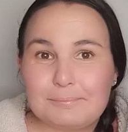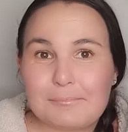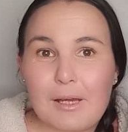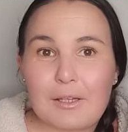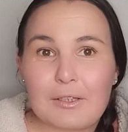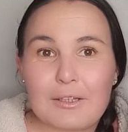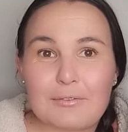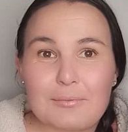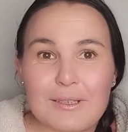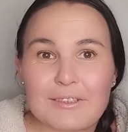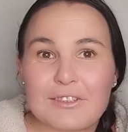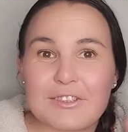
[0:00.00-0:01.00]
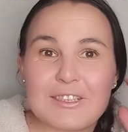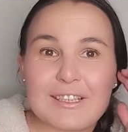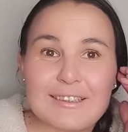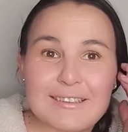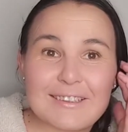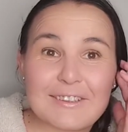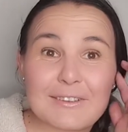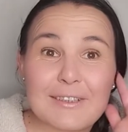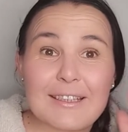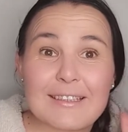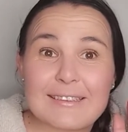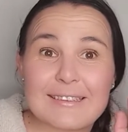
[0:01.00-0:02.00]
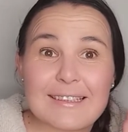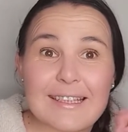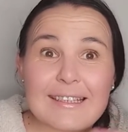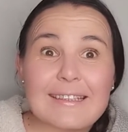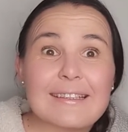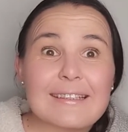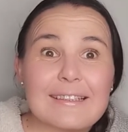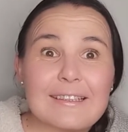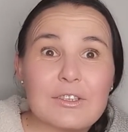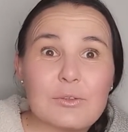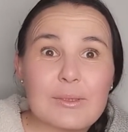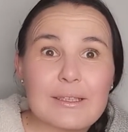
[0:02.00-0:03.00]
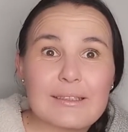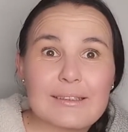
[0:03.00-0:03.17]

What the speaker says: don't have much to say, so let's get into it.